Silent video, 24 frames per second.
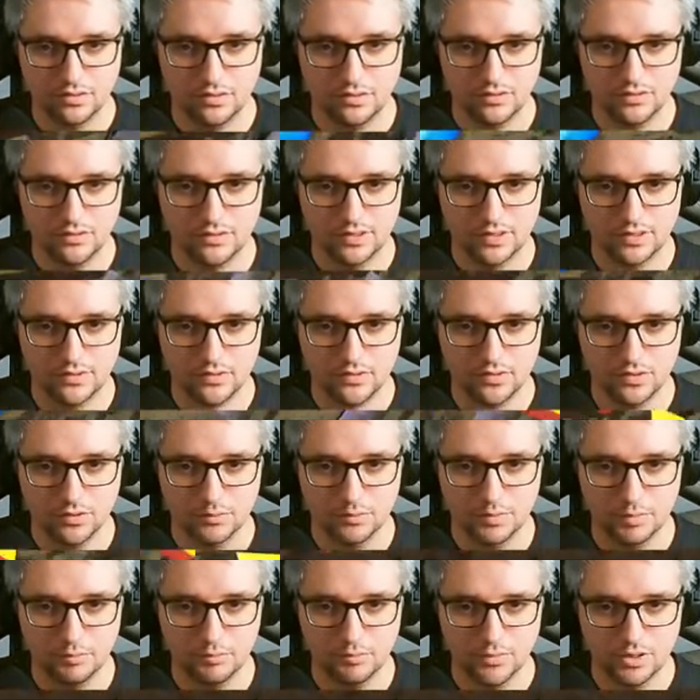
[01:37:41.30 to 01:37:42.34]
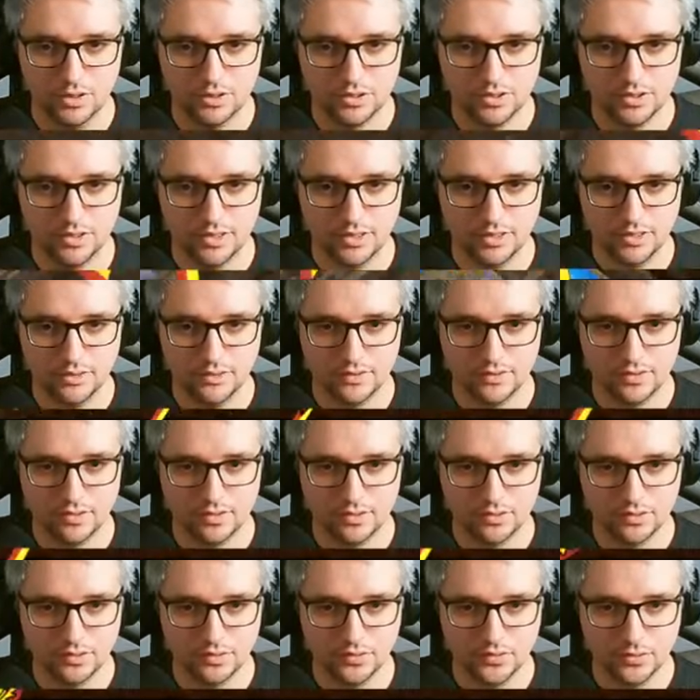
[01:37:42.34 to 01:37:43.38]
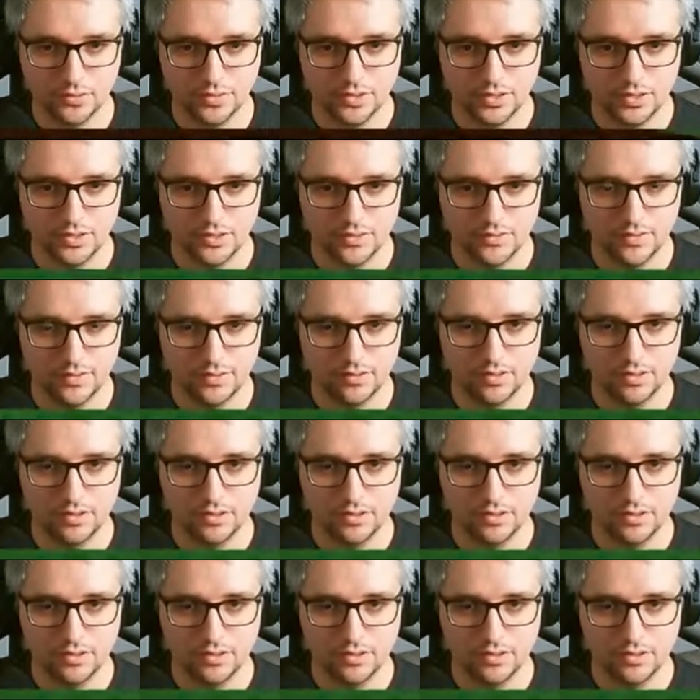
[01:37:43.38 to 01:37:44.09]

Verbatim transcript: Because that's going to be much easier to hit.